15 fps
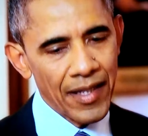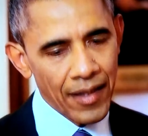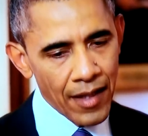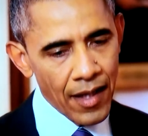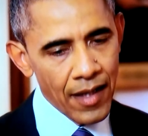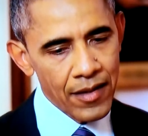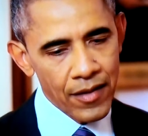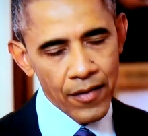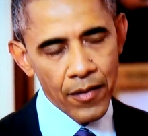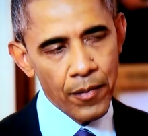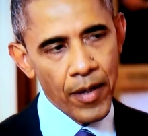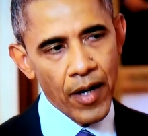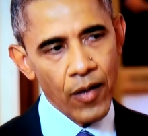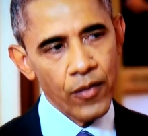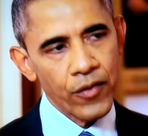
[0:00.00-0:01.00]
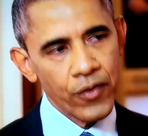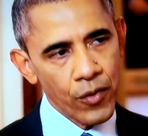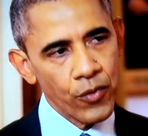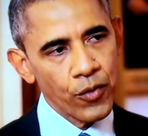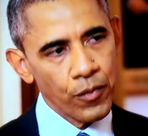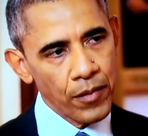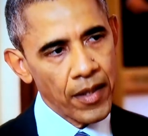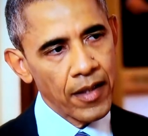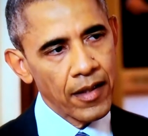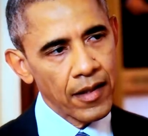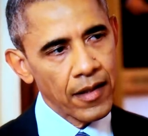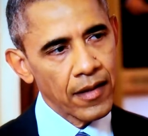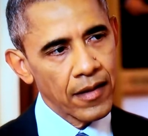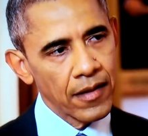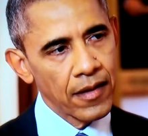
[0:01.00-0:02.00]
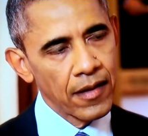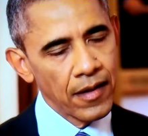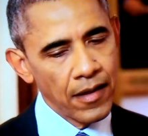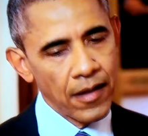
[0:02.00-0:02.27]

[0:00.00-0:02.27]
because of the power of social media.